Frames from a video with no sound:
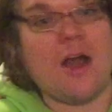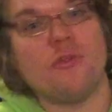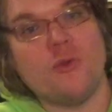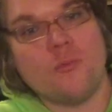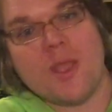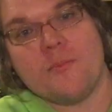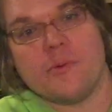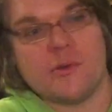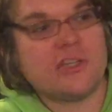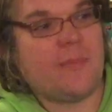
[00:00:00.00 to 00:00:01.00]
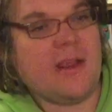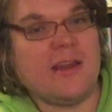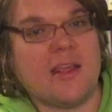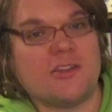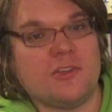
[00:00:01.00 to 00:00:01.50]
out the way we were
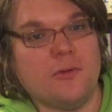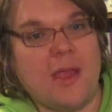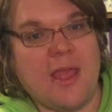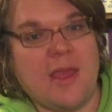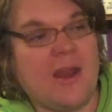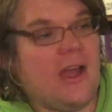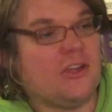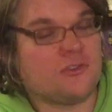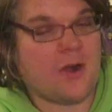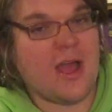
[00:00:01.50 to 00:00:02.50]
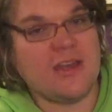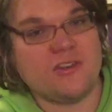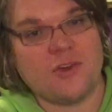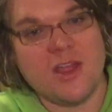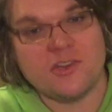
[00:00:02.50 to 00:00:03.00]
expecting it to. And I tried
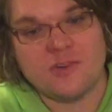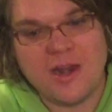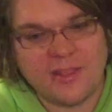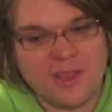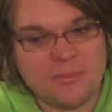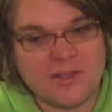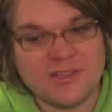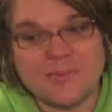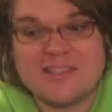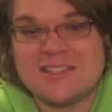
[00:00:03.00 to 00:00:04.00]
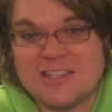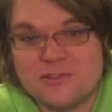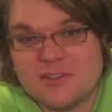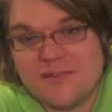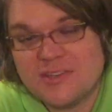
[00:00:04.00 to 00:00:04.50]
and tried and tried. I think I played this about
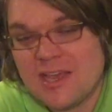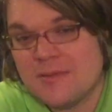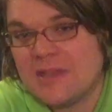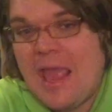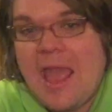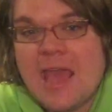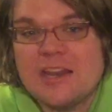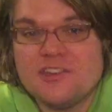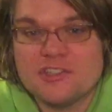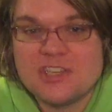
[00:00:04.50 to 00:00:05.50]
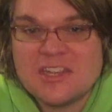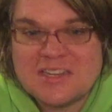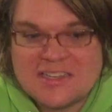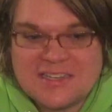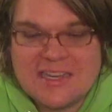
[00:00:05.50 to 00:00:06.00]
six or seven times, and it just
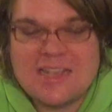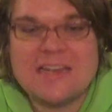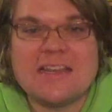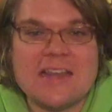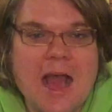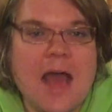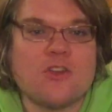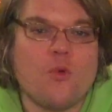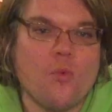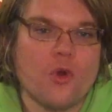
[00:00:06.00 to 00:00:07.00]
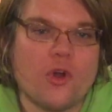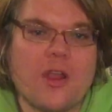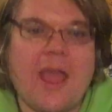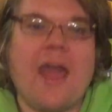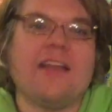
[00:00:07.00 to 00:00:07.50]
did not
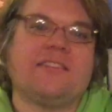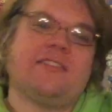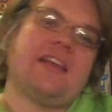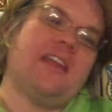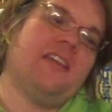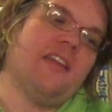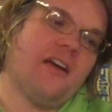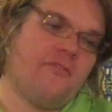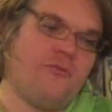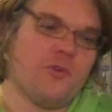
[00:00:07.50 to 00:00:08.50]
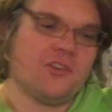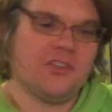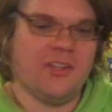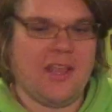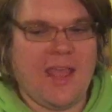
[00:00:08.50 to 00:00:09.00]
work as intended,
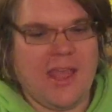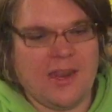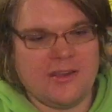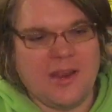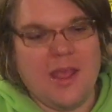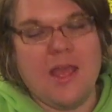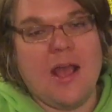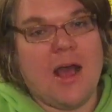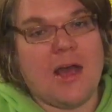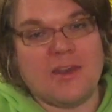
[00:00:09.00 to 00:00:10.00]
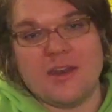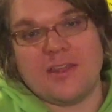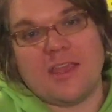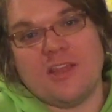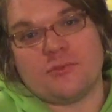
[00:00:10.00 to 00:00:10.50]
unfortunately. And uh, none of
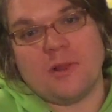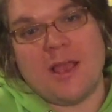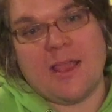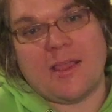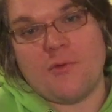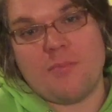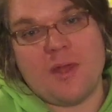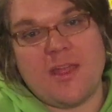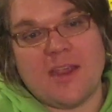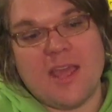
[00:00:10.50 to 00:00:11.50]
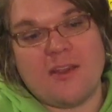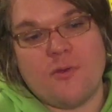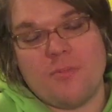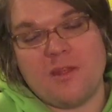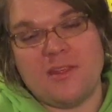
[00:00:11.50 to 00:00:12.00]
the kids were like, can we play that again?
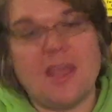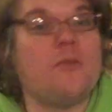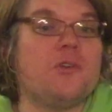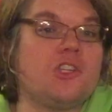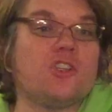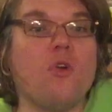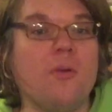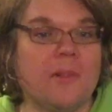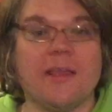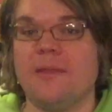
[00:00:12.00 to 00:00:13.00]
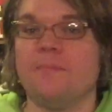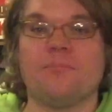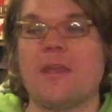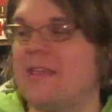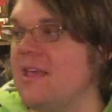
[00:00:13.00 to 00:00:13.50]
Can we play it again? Which is normally,
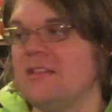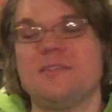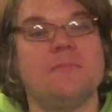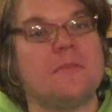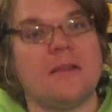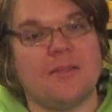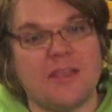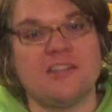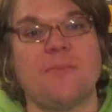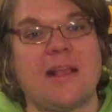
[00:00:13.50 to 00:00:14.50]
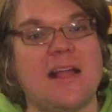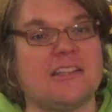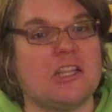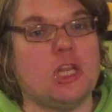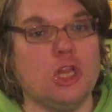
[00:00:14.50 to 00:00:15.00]
like, kids, the kids in my
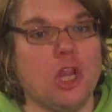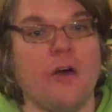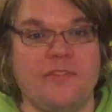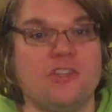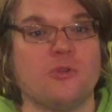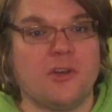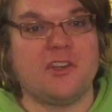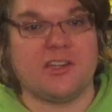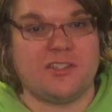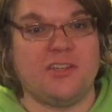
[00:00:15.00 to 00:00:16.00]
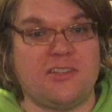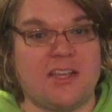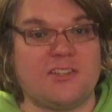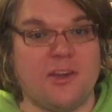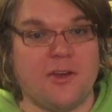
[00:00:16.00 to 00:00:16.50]
class love these sort of
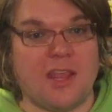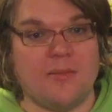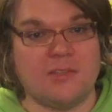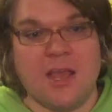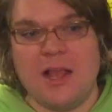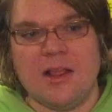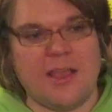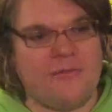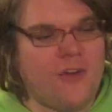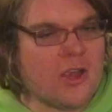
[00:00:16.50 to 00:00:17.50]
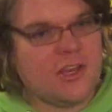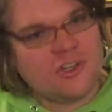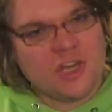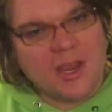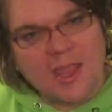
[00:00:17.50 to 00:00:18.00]
dexterity games. Like Funky
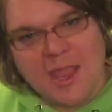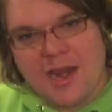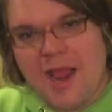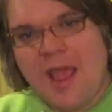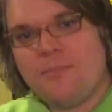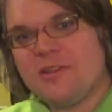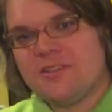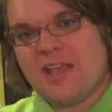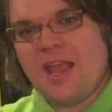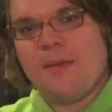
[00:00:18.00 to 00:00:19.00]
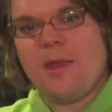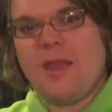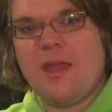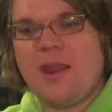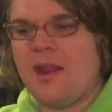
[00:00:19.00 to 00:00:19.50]
Chicken and Happy
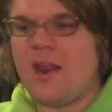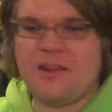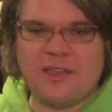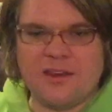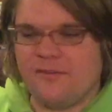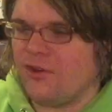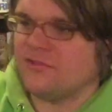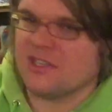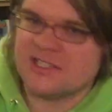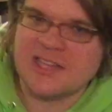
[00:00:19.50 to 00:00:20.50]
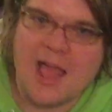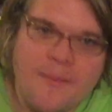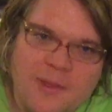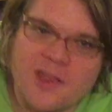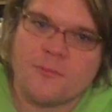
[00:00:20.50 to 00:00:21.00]
Salmon and anything that involves, like,
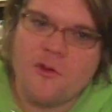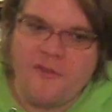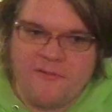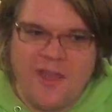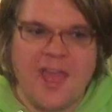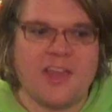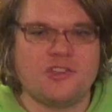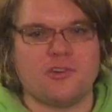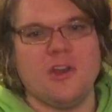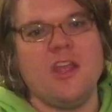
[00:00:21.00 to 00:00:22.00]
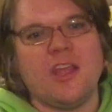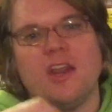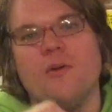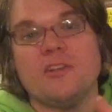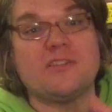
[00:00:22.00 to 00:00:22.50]
slapping and moving fast or, you
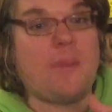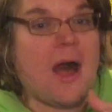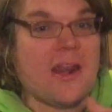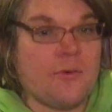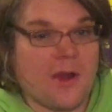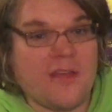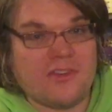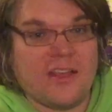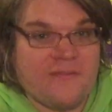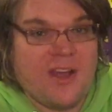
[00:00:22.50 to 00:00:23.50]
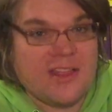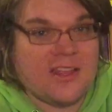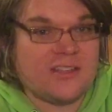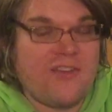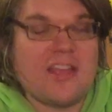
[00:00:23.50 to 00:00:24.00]
know, Spot It, where you have to, like, find
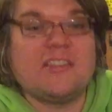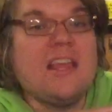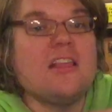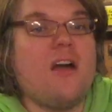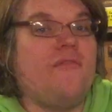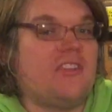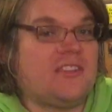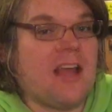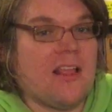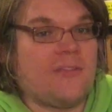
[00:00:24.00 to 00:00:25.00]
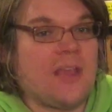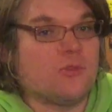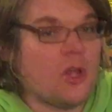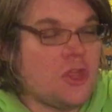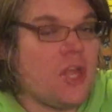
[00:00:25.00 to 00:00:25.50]
things fast. They love this style of game.
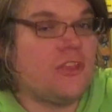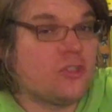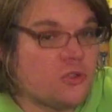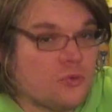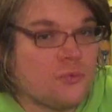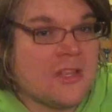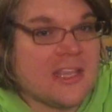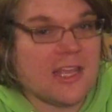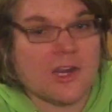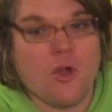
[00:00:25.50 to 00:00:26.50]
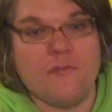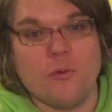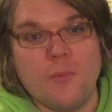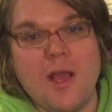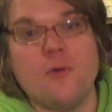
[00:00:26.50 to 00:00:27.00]
So I thought this was really going to go
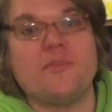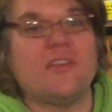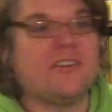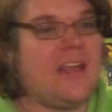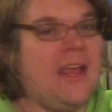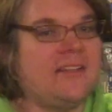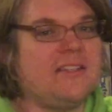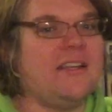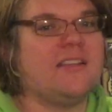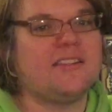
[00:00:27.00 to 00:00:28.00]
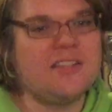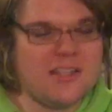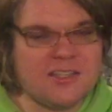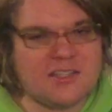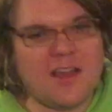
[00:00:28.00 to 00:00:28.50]
over well with the dancing and the
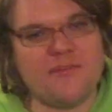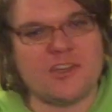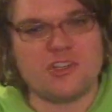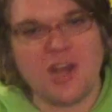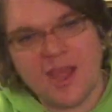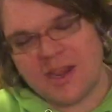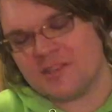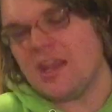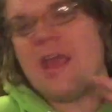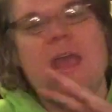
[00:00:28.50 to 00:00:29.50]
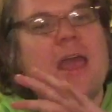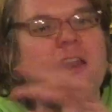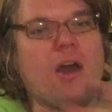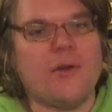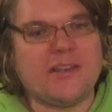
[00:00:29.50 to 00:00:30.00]
silly stuff and the shenanigans.
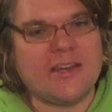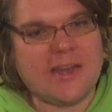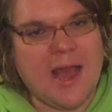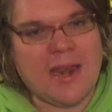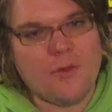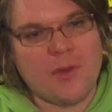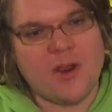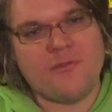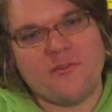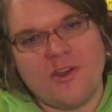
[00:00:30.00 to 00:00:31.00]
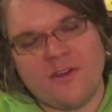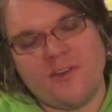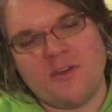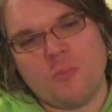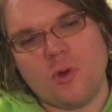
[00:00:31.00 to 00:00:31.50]
And no, it did not. It went over very,
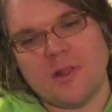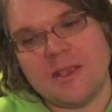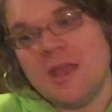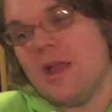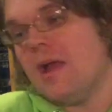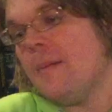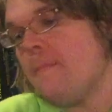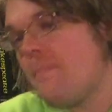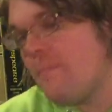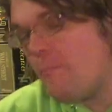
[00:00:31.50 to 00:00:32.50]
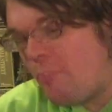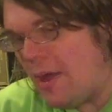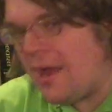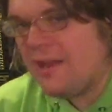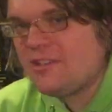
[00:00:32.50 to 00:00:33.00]
very poorly.
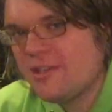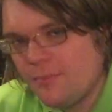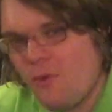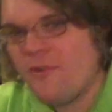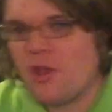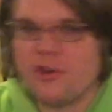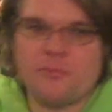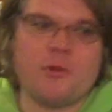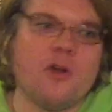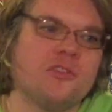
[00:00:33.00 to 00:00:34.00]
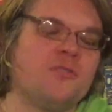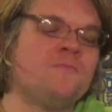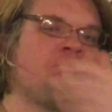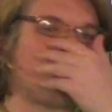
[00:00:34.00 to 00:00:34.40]
But moving on to the pros,